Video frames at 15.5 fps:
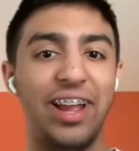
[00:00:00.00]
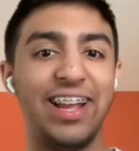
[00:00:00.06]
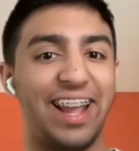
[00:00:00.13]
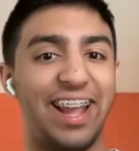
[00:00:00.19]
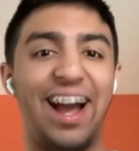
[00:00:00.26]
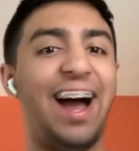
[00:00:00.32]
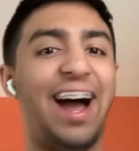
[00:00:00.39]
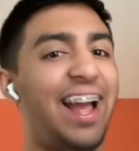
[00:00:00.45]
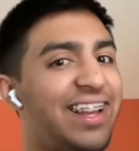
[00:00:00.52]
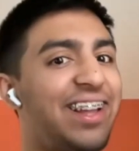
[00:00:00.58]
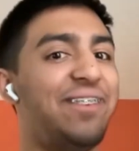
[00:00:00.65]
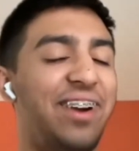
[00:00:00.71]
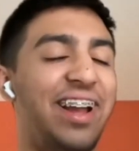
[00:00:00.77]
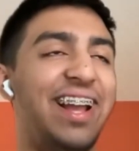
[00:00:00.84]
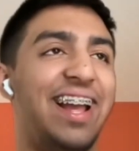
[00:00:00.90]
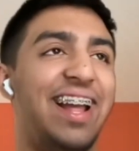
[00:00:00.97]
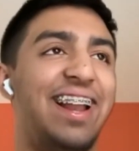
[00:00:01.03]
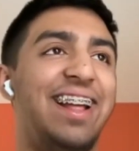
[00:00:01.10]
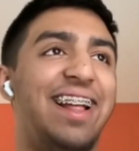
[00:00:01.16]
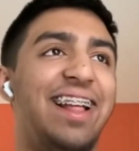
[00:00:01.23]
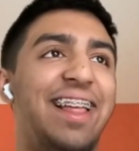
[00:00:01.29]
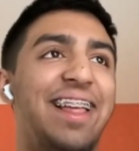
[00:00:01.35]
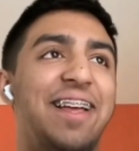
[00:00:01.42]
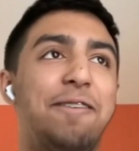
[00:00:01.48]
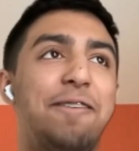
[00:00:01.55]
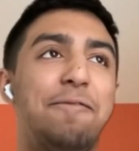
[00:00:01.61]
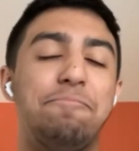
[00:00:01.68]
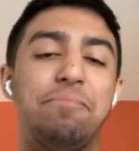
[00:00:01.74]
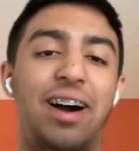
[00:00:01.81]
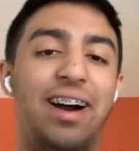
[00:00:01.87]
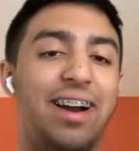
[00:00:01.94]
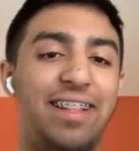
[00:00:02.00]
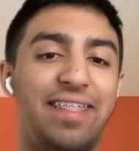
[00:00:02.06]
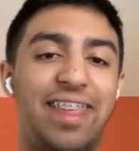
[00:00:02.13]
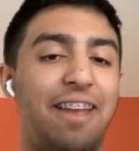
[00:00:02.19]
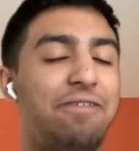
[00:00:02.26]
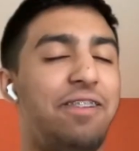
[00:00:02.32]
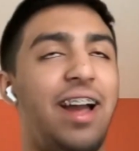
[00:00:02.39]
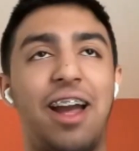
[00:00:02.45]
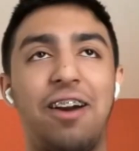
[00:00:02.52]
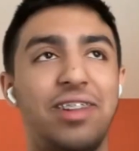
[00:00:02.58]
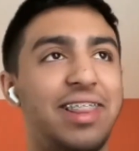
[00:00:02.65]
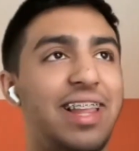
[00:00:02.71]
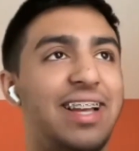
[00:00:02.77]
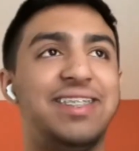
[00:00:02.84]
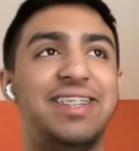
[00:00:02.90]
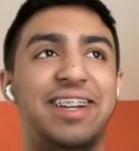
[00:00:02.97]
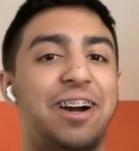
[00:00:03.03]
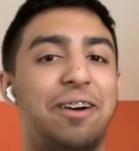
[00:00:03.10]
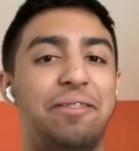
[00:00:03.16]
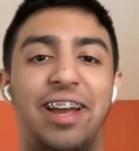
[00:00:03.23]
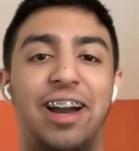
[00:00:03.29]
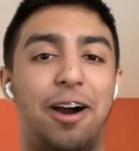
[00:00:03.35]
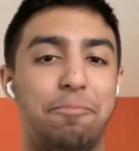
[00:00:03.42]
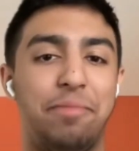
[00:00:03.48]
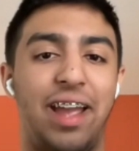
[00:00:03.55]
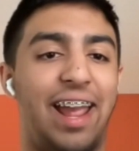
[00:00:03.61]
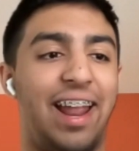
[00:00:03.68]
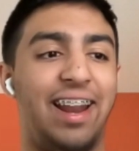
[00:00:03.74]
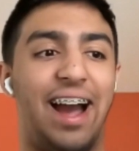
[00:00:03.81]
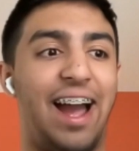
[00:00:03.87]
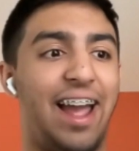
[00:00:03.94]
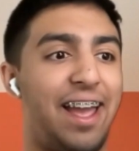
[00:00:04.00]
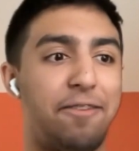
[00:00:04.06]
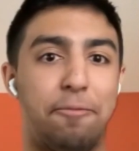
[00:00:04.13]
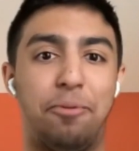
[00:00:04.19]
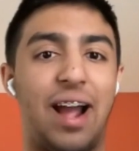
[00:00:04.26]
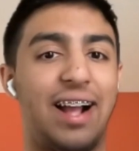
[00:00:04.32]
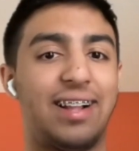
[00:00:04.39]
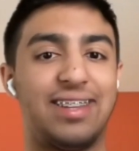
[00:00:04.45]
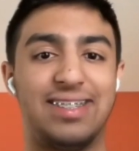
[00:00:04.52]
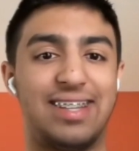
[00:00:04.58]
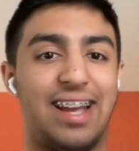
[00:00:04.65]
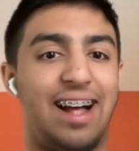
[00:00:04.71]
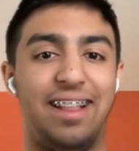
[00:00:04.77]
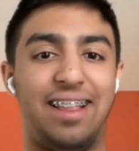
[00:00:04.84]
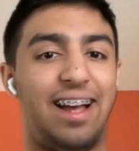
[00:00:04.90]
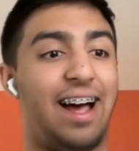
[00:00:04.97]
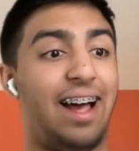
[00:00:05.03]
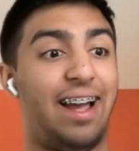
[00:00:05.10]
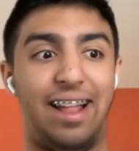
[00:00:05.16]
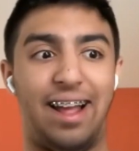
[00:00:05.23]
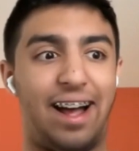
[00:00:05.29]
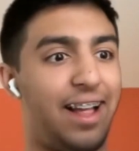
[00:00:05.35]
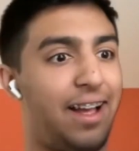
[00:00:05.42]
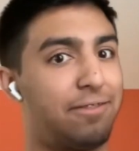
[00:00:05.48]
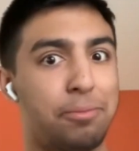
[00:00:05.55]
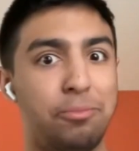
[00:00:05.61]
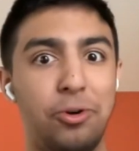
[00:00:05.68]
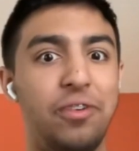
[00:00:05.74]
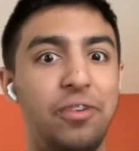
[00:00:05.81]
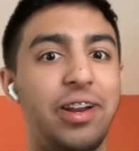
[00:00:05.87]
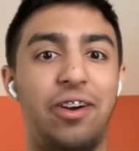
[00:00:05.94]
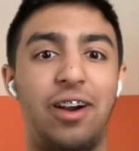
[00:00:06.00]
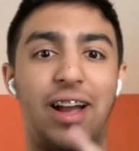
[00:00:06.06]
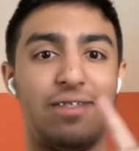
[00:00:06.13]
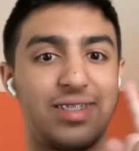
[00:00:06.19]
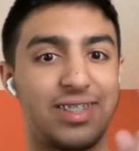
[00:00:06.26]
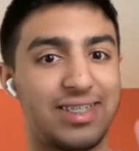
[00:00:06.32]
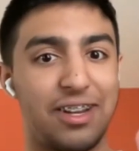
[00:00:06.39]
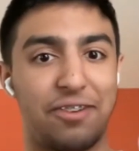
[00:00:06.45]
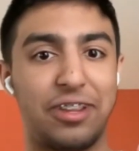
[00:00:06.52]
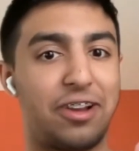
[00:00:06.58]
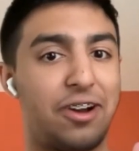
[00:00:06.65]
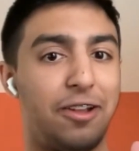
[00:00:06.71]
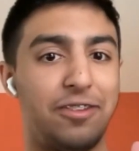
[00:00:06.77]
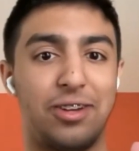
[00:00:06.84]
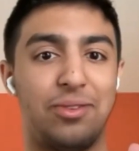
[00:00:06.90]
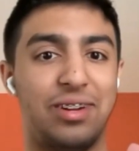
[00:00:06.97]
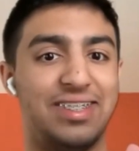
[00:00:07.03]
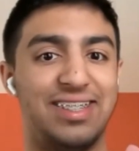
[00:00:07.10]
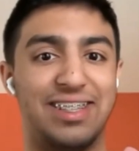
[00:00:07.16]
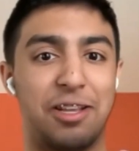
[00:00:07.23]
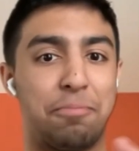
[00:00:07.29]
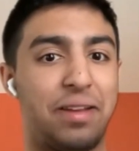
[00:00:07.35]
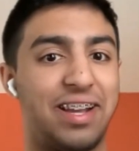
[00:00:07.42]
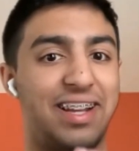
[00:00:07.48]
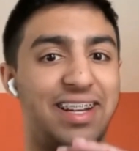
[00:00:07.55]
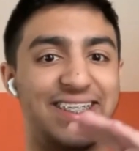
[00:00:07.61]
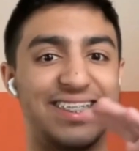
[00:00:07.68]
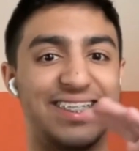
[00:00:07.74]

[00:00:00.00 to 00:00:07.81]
wing it. I can wing it. But if I have a lesson coming up and I haven't practiced, I'll have to move it or I have to suffer the consequences because